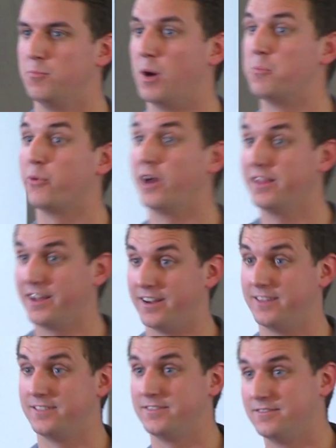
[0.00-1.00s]

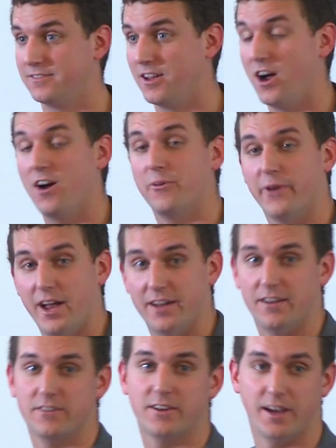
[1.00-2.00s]
Mumbrella. Oh,
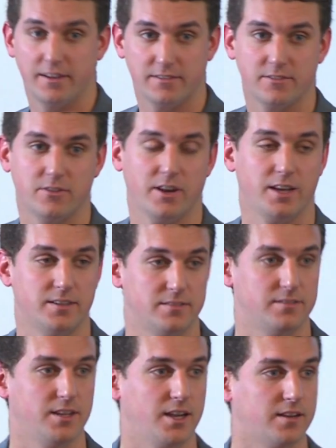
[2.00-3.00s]
right. Okay. Great.
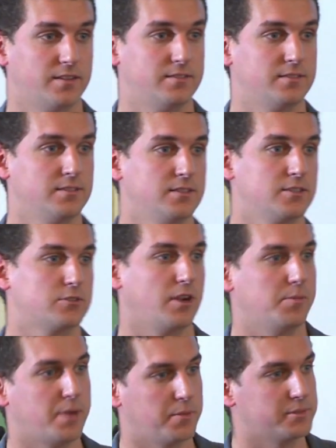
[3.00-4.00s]
Yeah.
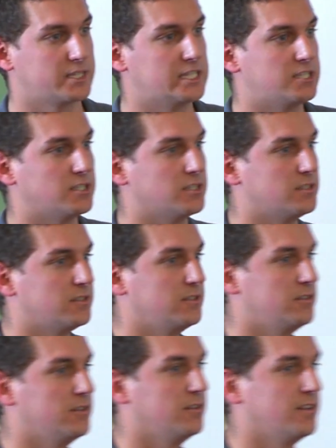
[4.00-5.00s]
Great publication.
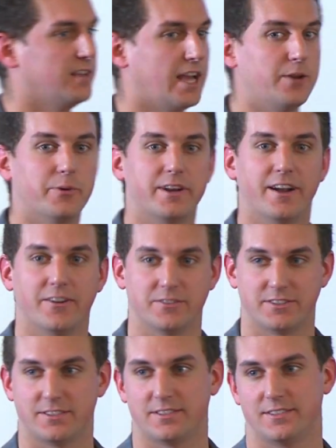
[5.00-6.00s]
Anyone
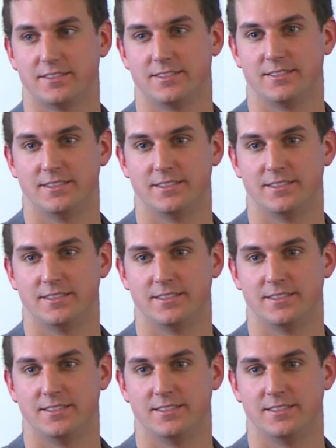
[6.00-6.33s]
else?